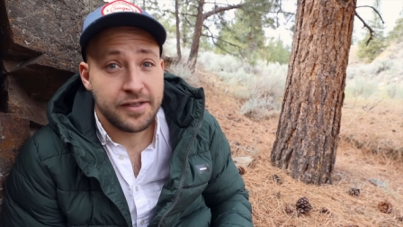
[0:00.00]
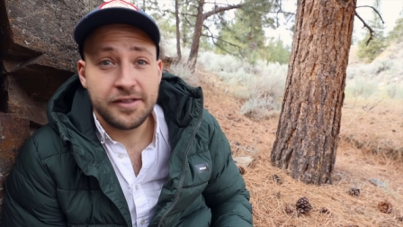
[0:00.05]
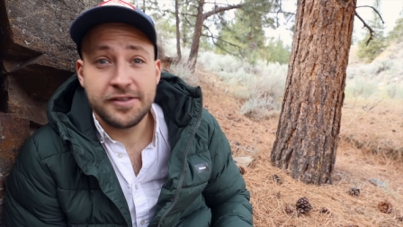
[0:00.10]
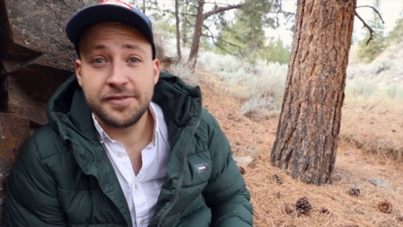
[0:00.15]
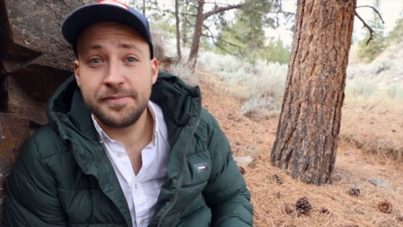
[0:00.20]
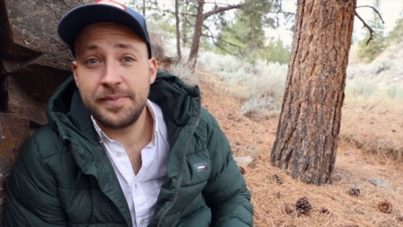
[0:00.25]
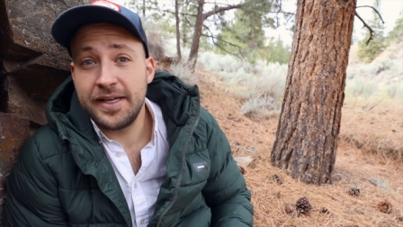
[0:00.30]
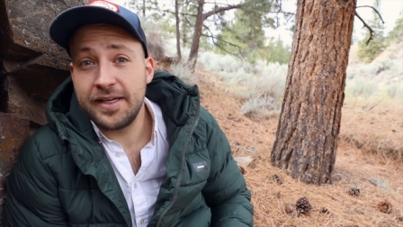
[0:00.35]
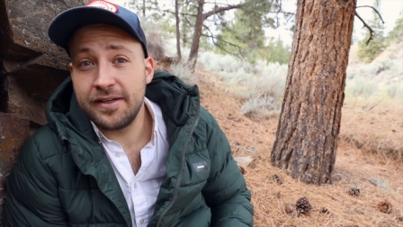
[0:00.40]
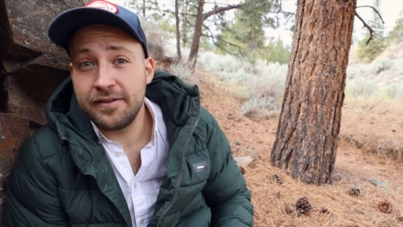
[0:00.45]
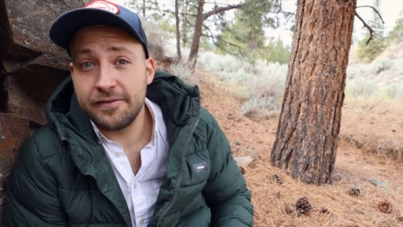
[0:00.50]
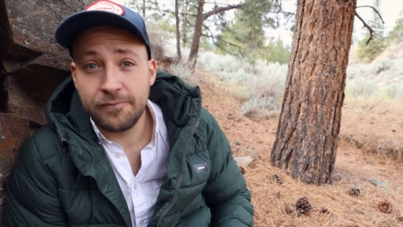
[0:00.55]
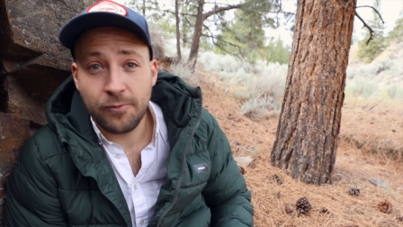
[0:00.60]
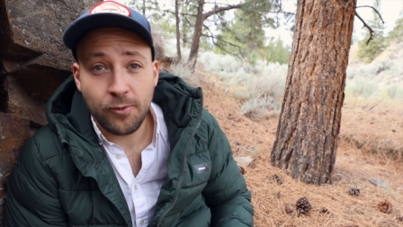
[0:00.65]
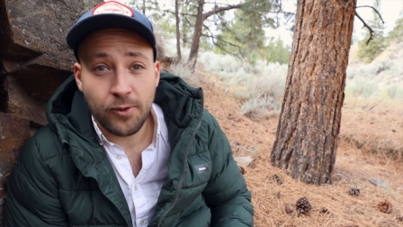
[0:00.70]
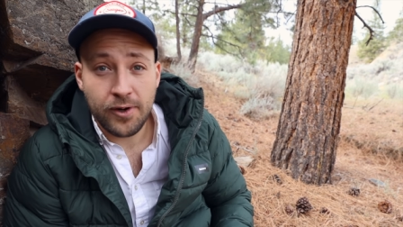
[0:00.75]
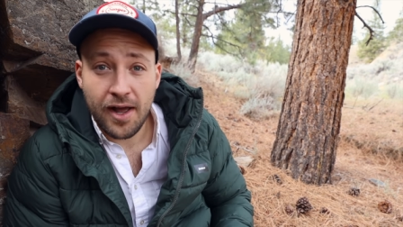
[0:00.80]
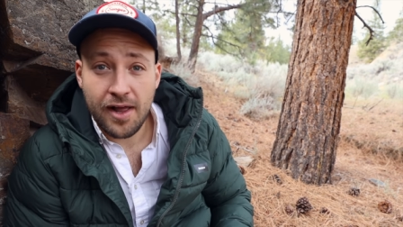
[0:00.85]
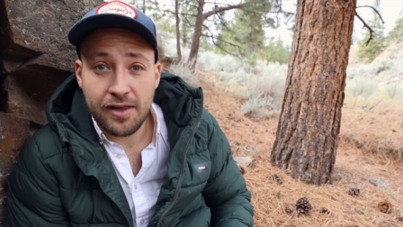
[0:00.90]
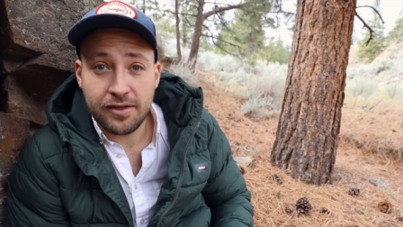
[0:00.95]
spend
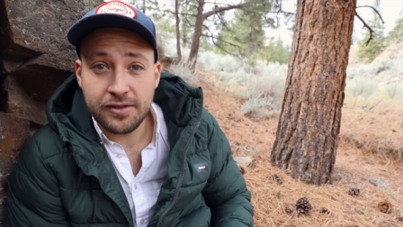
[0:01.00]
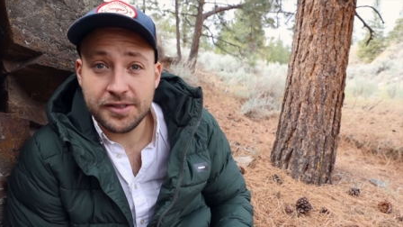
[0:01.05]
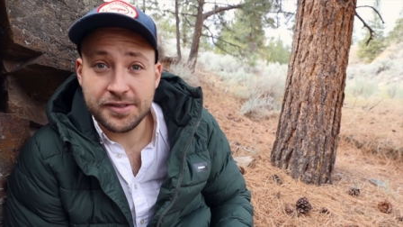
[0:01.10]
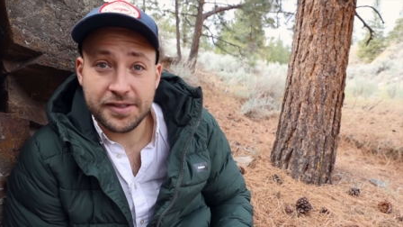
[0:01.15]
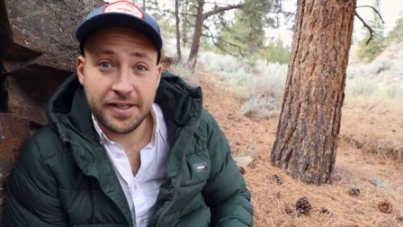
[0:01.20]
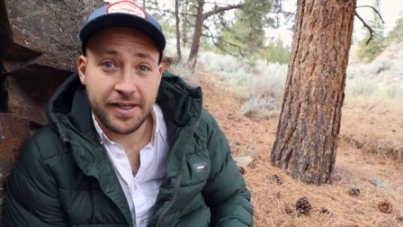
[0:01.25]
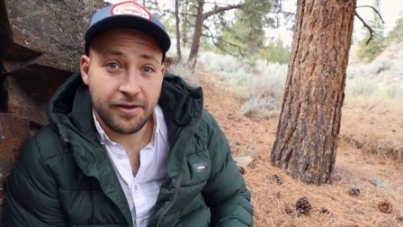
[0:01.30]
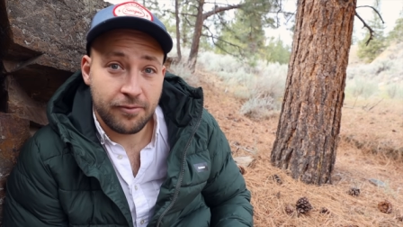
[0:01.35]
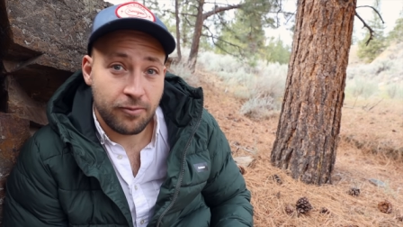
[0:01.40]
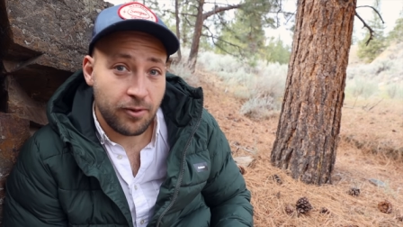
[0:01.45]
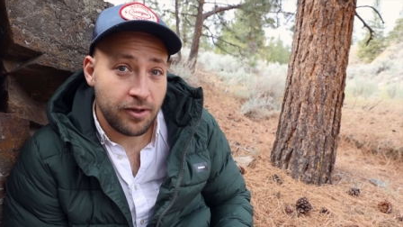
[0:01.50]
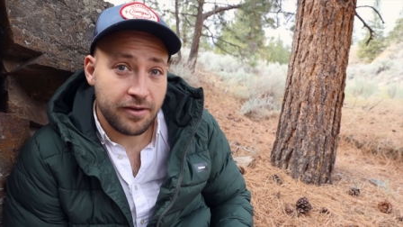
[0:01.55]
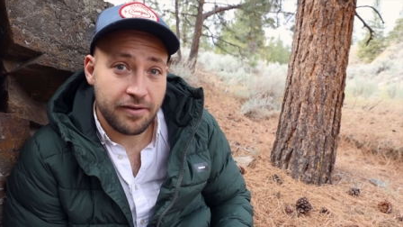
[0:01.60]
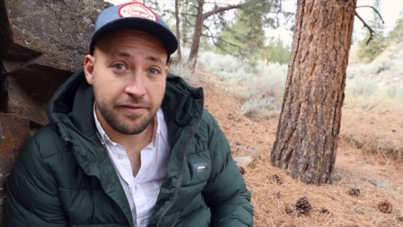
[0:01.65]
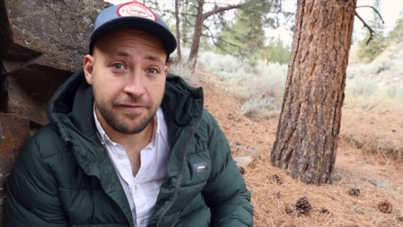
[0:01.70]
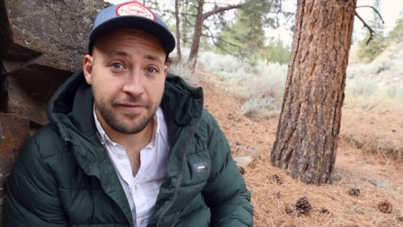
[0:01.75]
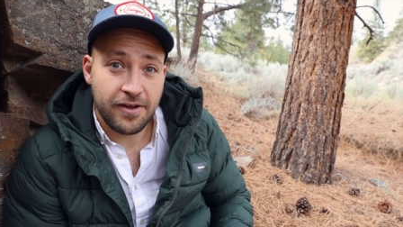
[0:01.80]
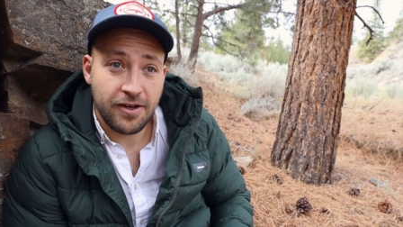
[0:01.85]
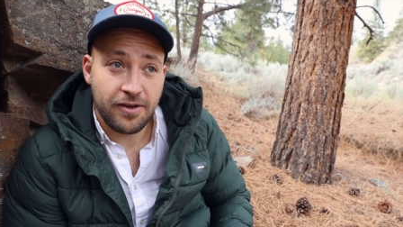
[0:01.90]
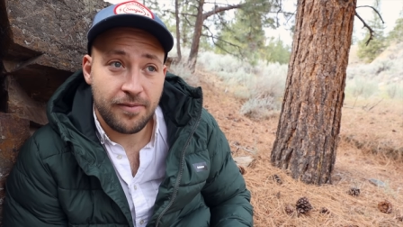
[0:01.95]
$4, get a roll of
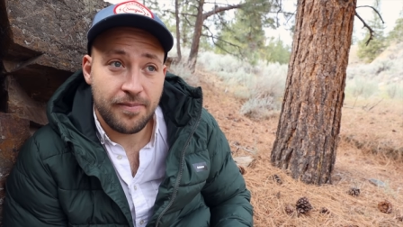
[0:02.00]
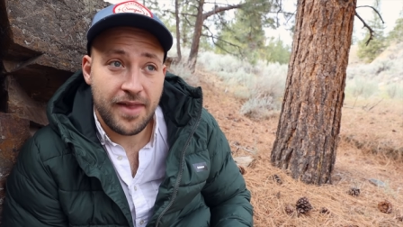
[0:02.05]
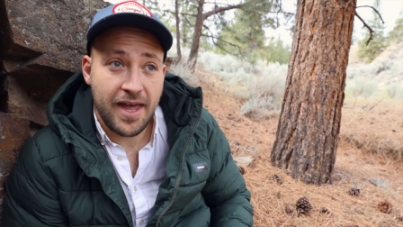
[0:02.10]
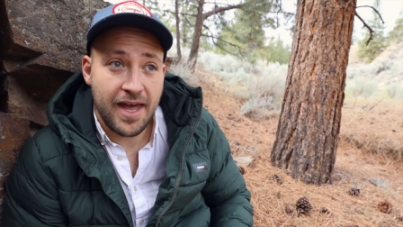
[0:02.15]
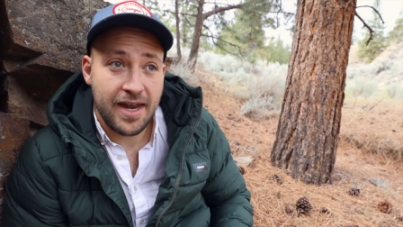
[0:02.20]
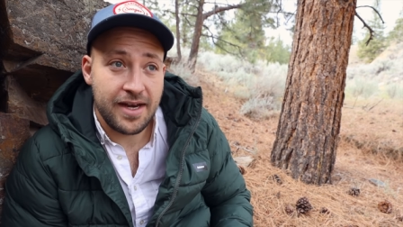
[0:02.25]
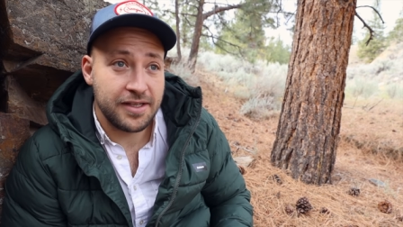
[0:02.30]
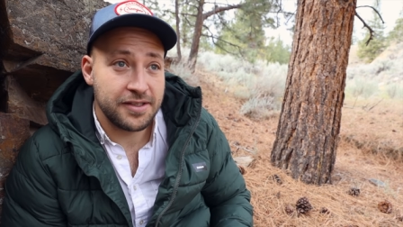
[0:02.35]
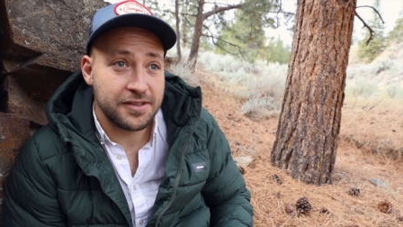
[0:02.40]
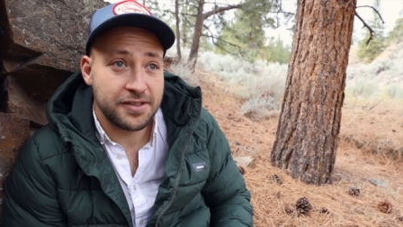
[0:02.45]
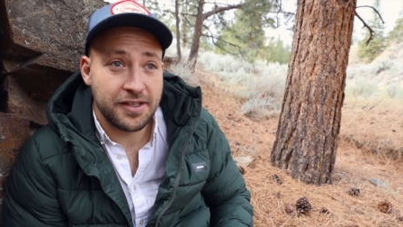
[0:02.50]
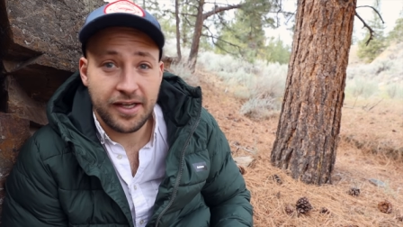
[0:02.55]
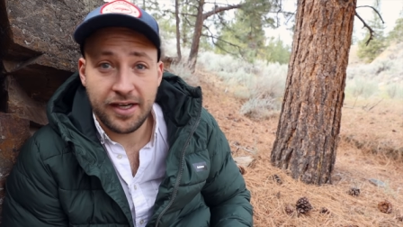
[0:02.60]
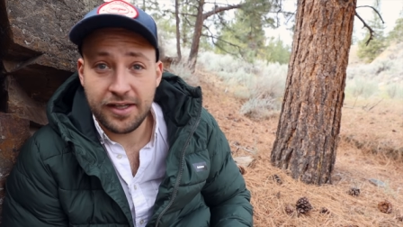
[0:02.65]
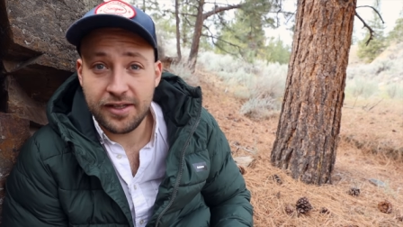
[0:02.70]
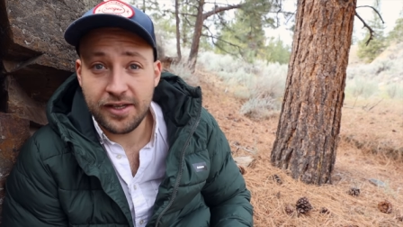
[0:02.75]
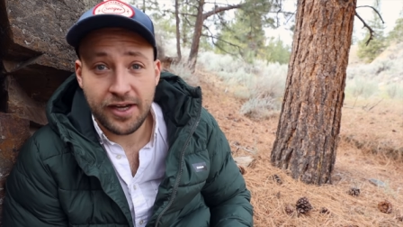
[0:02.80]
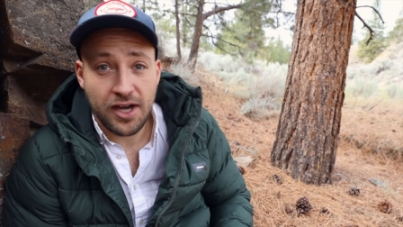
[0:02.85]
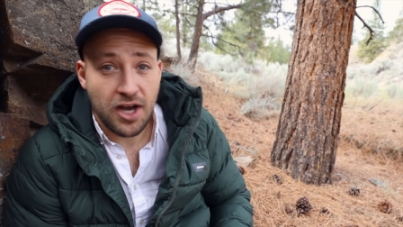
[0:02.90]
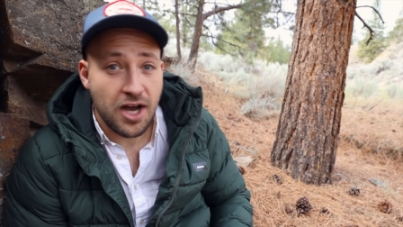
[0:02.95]
film that is going
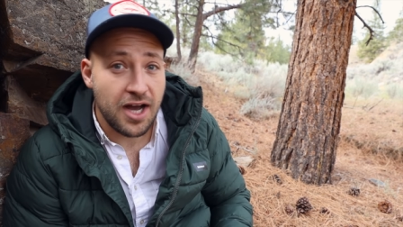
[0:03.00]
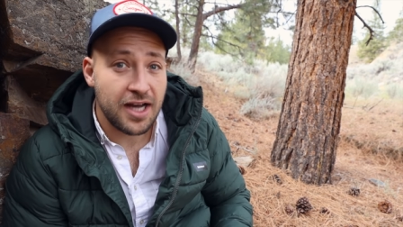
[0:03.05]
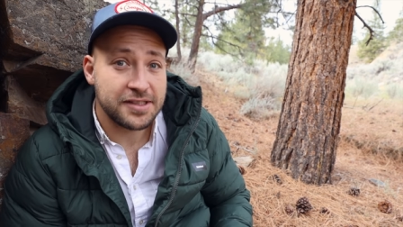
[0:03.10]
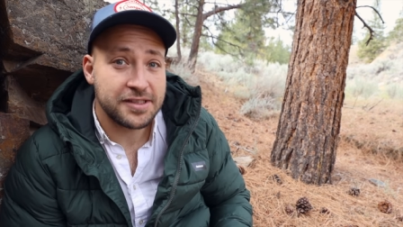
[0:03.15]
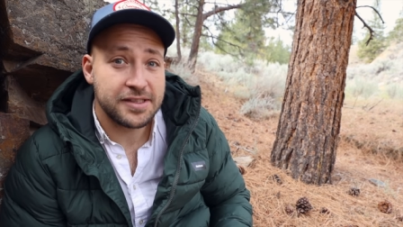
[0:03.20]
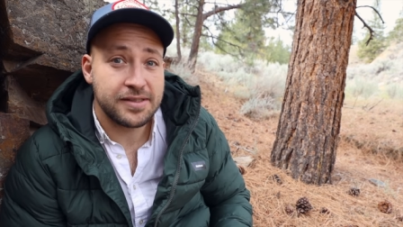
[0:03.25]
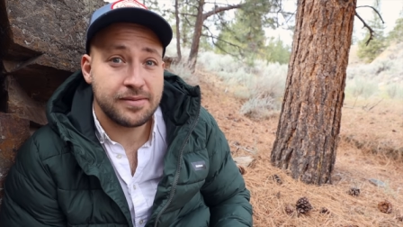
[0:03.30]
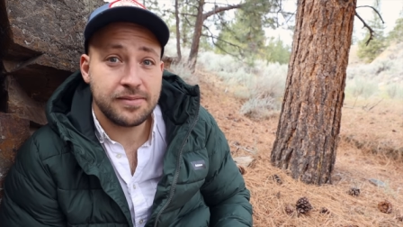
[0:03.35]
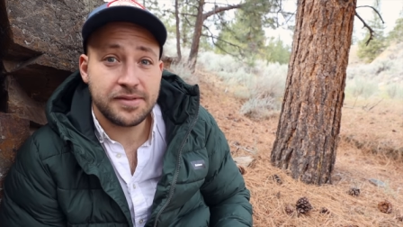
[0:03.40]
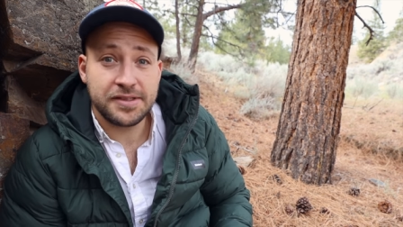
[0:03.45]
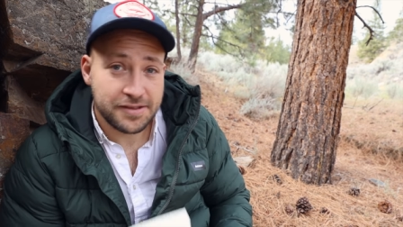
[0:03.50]
to look awesome,